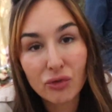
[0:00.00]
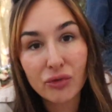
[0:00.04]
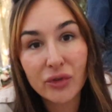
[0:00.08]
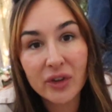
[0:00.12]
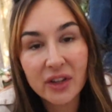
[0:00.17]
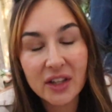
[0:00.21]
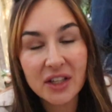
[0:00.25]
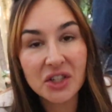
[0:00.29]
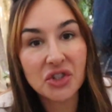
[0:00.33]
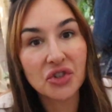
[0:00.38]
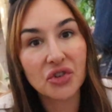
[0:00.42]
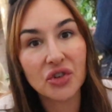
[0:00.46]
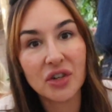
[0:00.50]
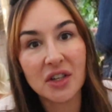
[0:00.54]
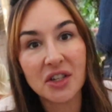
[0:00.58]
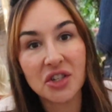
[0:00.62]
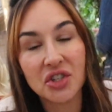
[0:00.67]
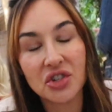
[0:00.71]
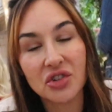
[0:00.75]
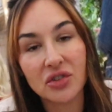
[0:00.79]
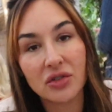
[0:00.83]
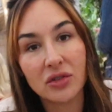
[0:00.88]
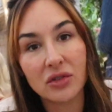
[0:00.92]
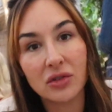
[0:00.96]
really
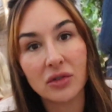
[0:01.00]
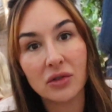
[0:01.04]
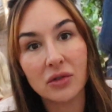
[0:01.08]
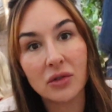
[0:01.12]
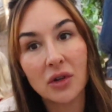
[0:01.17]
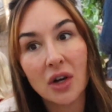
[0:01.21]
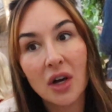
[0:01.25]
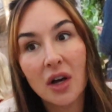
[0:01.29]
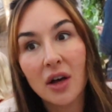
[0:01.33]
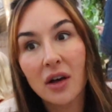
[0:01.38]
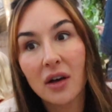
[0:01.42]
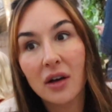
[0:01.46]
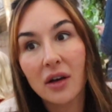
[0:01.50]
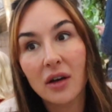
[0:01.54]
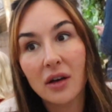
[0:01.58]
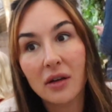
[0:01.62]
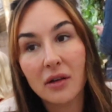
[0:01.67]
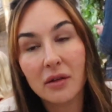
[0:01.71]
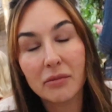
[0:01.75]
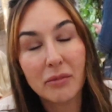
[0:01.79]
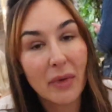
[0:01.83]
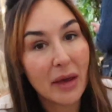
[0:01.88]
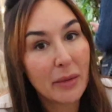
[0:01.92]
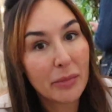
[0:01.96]
traditional
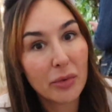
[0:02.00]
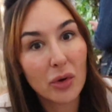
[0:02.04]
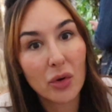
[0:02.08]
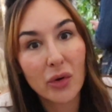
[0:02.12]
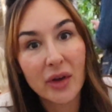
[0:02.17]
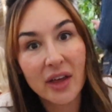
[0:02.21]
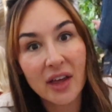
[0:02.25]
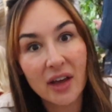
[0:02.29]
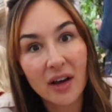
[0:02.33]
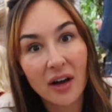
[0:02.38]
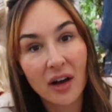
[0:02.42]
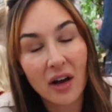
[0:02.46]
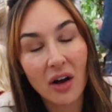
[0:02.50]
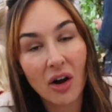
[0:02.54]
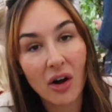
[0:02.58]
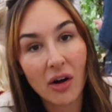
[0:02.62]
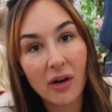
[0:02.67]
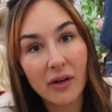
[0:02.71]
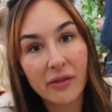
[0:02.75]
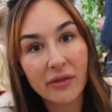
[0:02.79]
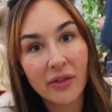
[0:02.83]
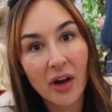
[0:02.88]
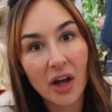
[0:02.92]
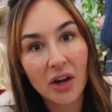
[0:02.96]
meatball here
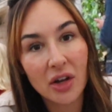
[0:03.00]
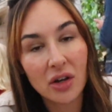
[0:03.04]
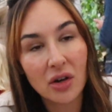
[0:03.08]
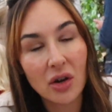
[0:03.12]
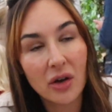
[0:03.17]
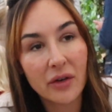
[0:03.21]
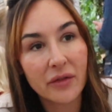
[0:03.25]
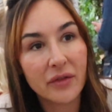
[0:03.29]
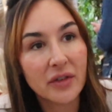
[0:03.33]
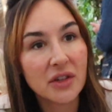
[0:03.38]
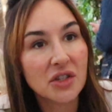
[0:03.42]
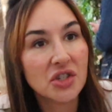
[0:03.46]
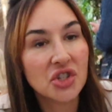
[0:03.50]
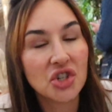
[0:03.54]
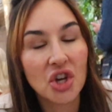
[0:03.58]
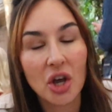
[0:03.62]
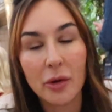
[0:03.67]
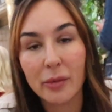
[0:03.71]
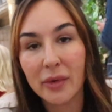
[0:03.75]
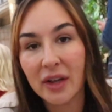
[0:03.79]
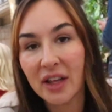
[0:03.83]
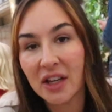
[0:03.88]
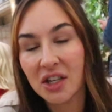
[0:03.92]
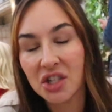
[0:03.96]
of, I don't know if it's
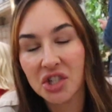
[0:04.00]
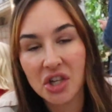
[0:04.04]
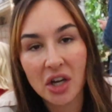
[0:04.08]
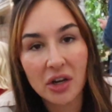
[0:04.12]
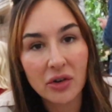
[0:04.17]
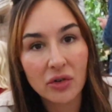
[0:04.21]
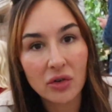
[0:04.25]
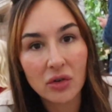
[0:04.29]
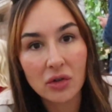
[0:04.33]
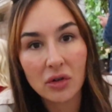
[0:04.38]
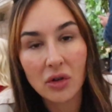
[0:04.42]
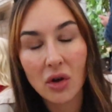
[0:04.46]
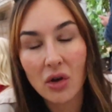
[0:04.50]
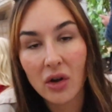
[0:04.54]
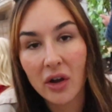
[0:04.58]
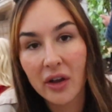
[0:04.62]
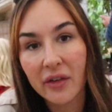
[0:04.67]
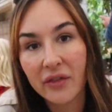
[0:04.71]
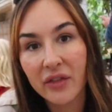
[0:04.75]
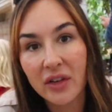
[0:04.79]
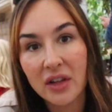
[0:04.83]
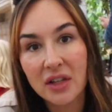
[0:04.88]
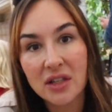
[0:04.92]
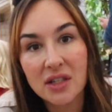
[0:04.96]
Germany in general or
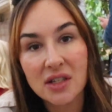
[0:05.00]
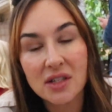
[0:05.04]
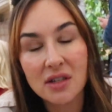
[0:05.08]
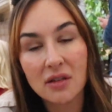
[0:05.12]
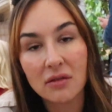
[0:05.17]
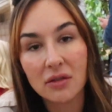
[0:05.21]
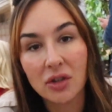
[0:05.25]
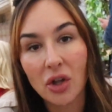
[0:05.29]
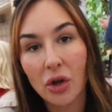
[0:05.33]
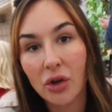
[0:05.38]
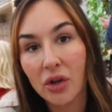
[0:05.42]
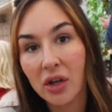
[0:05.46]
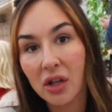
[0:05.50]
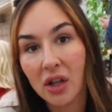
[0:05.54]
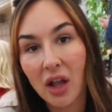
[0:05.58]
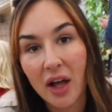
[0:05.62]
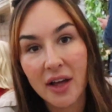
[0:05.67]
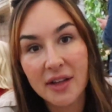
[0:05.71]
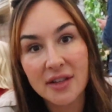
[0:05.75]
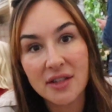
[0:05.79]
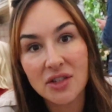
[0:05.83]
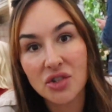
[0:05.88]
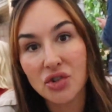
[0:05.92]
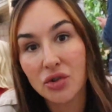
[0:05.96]
if it's
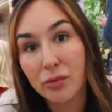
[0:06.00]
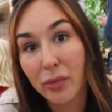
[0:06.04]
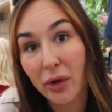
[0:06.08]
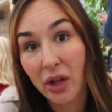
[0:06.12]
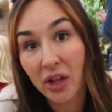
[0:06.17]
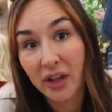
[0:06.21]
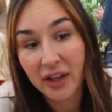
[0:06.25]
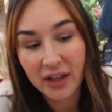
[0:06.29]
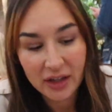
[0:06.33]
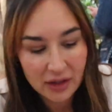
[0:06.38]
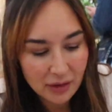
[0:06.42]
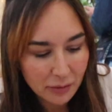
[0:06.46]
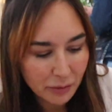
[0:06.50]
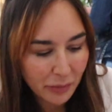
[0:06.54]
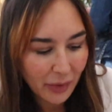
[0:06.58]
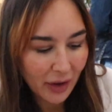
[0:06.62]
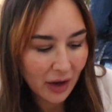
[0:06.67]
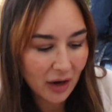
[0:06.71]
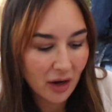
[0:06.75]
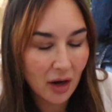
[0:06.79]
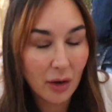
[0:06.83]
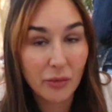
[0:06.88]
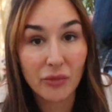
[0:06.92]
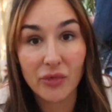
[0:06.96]
localised to Berlin,
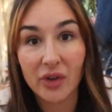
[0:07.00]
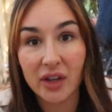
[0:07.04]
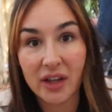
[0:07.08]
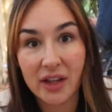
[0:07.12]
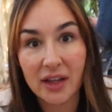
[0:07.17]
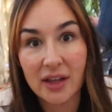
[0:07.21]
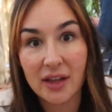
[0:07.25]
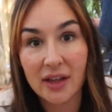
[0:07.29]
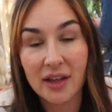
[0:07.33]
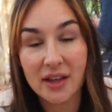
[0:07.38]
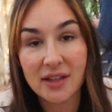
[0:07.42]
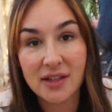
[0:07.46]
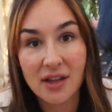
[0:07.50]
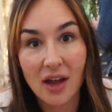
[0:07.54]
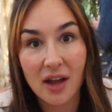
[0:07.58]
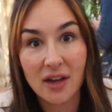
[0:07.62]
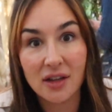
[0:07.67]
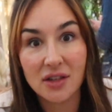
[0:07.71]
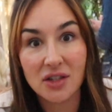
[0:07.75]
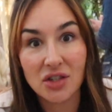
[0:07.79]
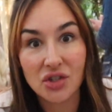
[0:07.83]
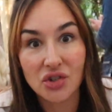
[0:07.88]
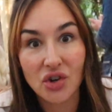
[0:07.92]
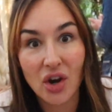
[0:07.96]
but I'm really
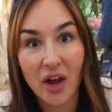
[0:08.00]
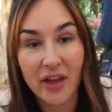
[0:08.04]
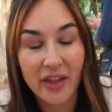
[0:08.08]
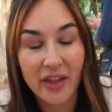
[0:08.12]
excited to try